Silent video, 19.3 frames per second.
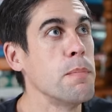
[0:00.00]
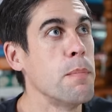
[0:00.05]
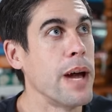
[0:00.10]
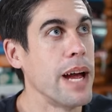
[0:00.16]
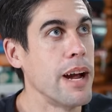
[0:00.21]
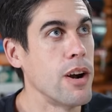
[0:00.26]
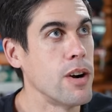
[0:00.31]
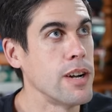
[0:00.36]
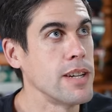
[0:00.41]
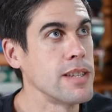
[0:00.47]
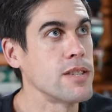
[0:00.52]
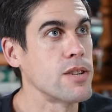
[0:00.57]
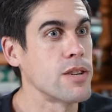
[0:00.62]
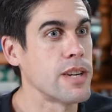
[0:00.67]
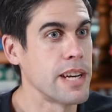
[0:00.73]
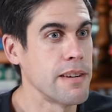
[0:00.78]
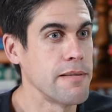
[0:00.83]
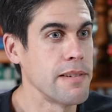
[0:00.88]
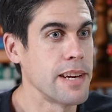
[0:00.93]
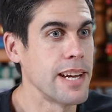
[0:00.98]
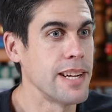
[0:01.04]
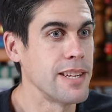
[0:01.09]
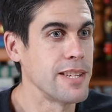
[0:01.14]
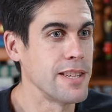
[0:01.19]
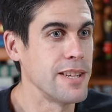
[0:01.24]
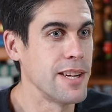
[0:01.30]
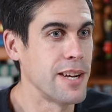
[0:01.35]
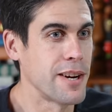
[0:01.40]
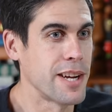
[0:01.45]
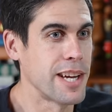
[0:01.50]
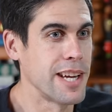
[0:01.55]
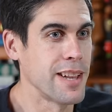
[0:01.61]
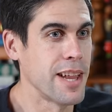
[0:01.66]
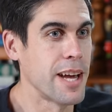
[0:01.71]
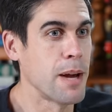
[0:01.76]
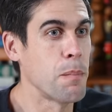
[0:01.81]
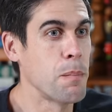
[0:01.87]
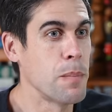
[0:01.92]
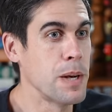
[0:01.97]
parents are giving it to their kids,
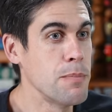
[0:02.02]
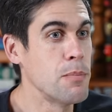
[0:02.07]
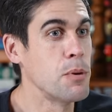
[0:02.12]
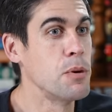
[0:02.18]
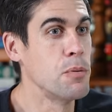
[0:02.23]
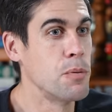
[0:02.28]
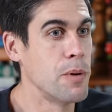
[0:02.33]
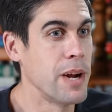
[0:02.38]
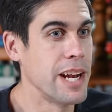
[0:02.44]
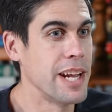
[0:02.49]
like people who read